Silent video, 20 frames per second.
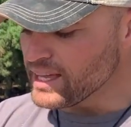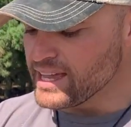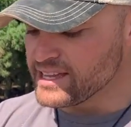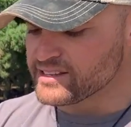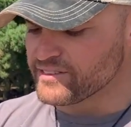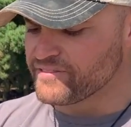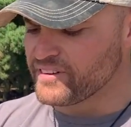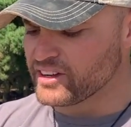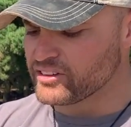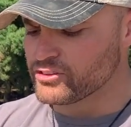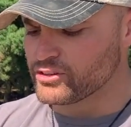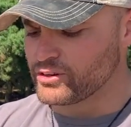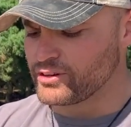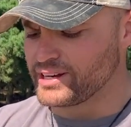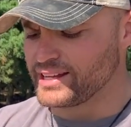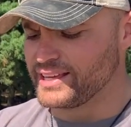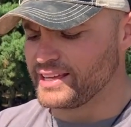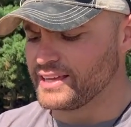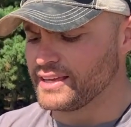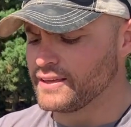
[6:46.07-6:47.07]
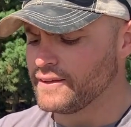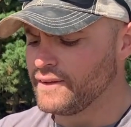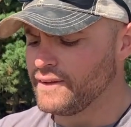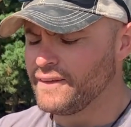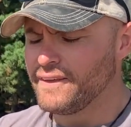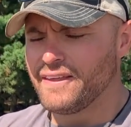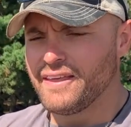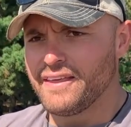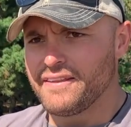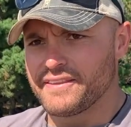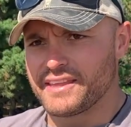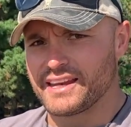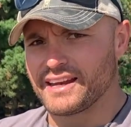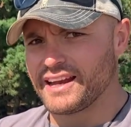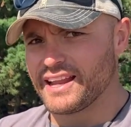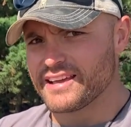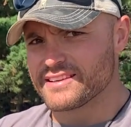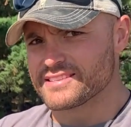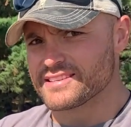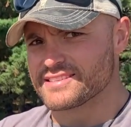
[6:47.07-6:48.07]
has a function on here that
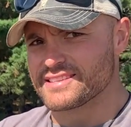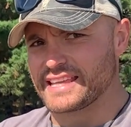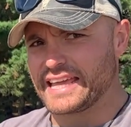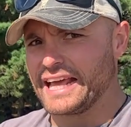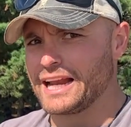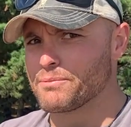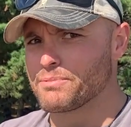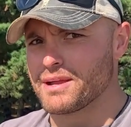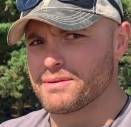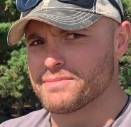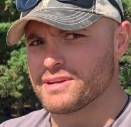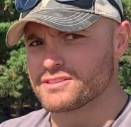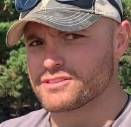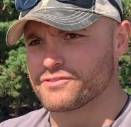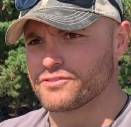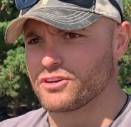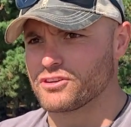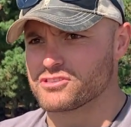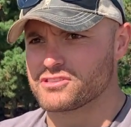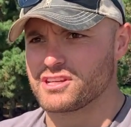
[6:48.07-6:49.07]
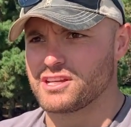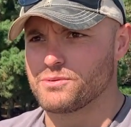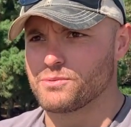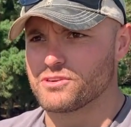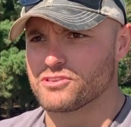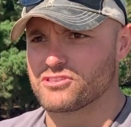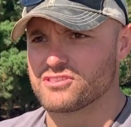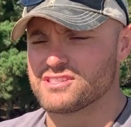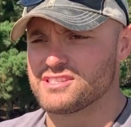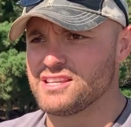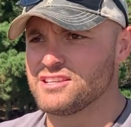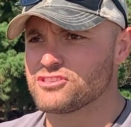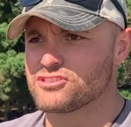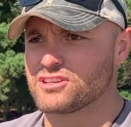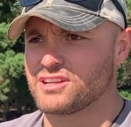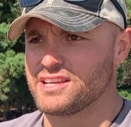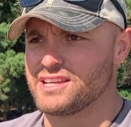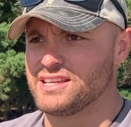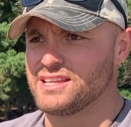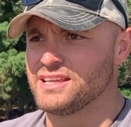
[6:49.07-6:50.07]
allows us to calibrate muzzle velocity, which
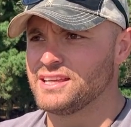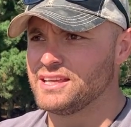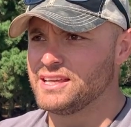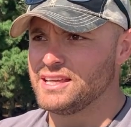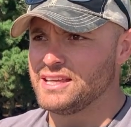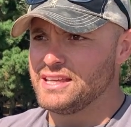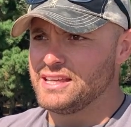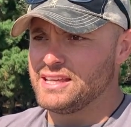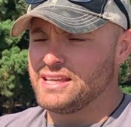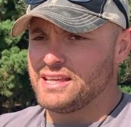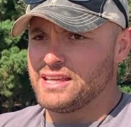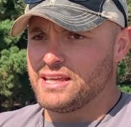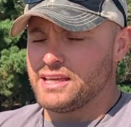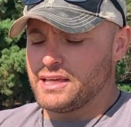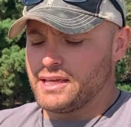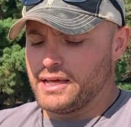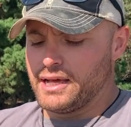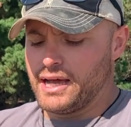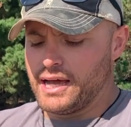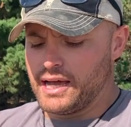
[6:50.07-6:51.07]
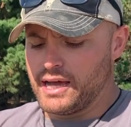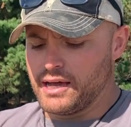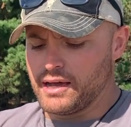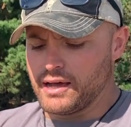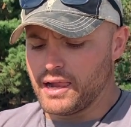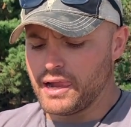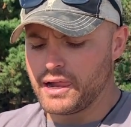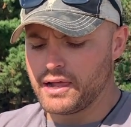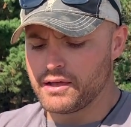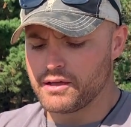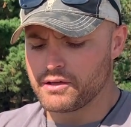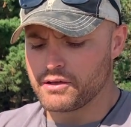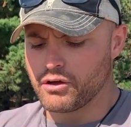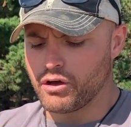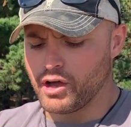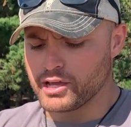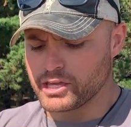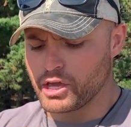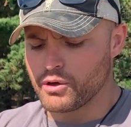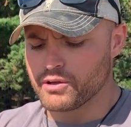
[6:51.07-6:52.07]
essentially I
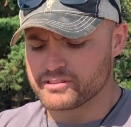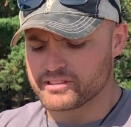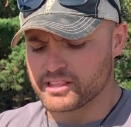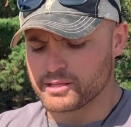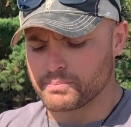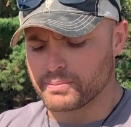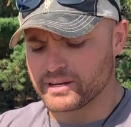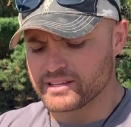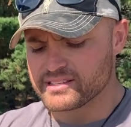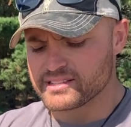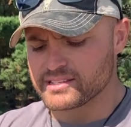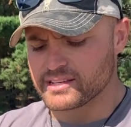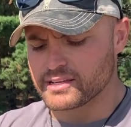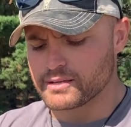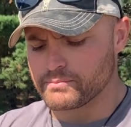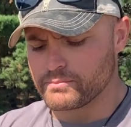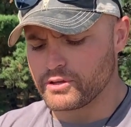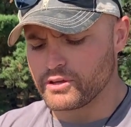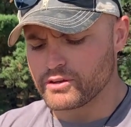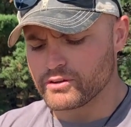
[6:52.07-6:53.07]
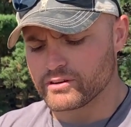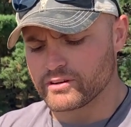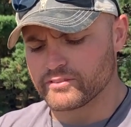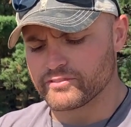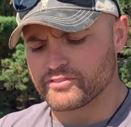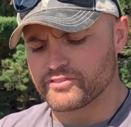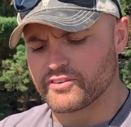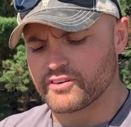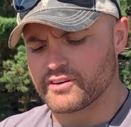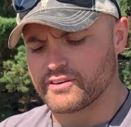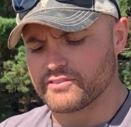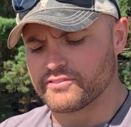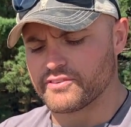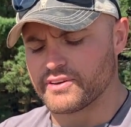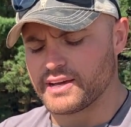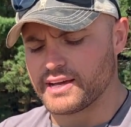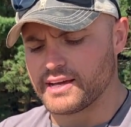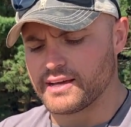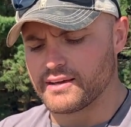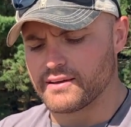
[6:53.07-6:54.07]
go into the ballistic computer of
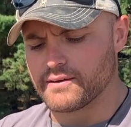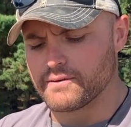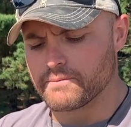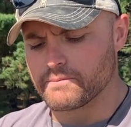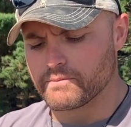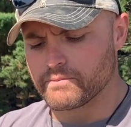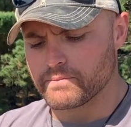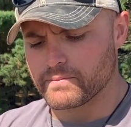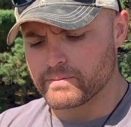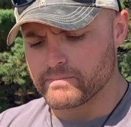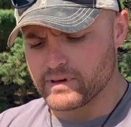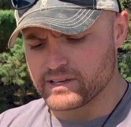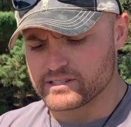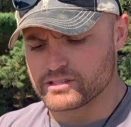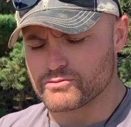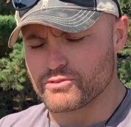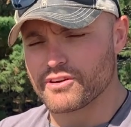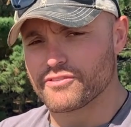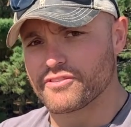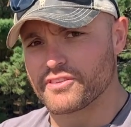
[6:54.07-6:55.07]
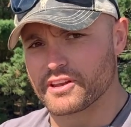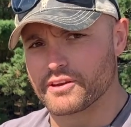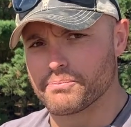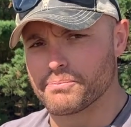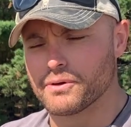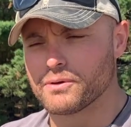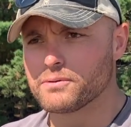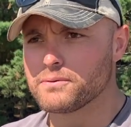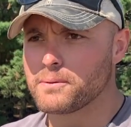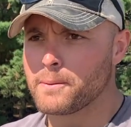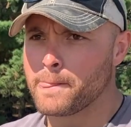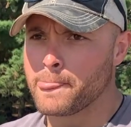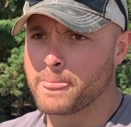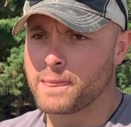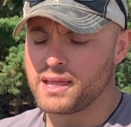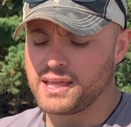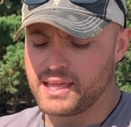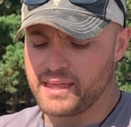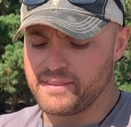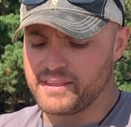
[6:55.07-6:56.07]
Muzz's rifle that I built,
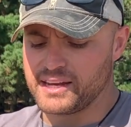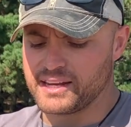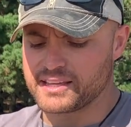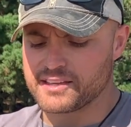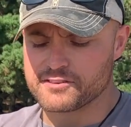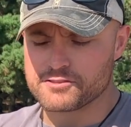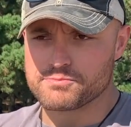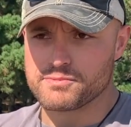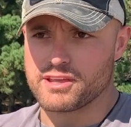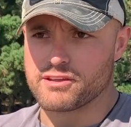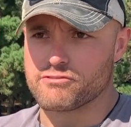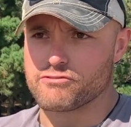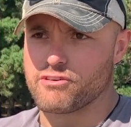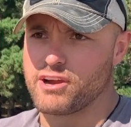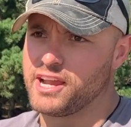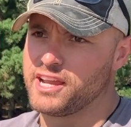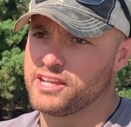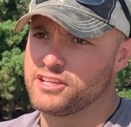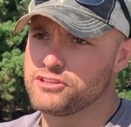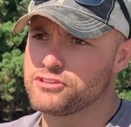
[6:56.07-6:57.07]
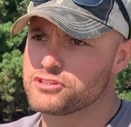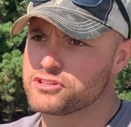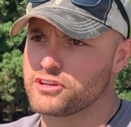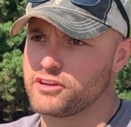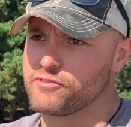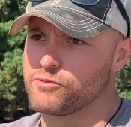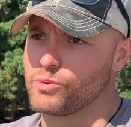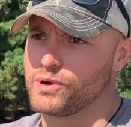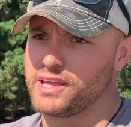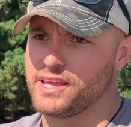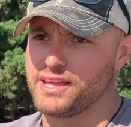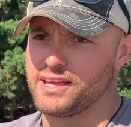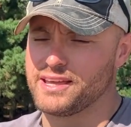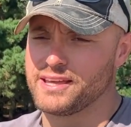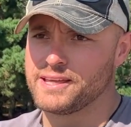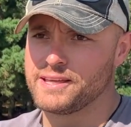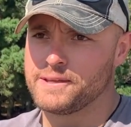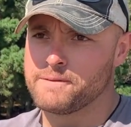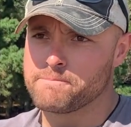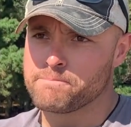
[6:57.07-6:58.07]
and then it gives me a range of where
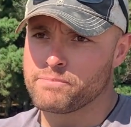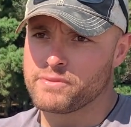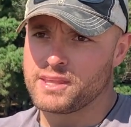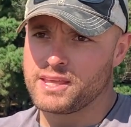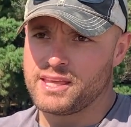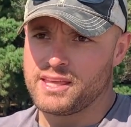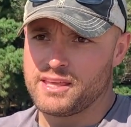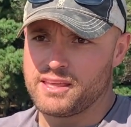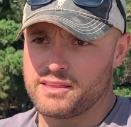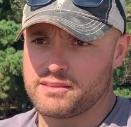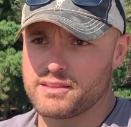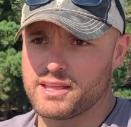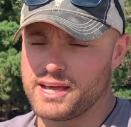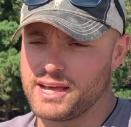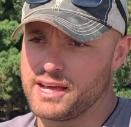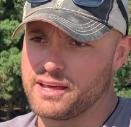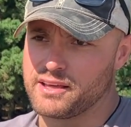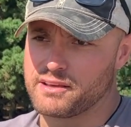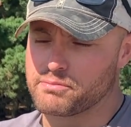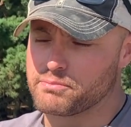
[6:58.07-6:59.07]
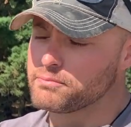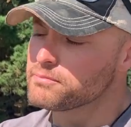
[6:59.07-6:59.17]
the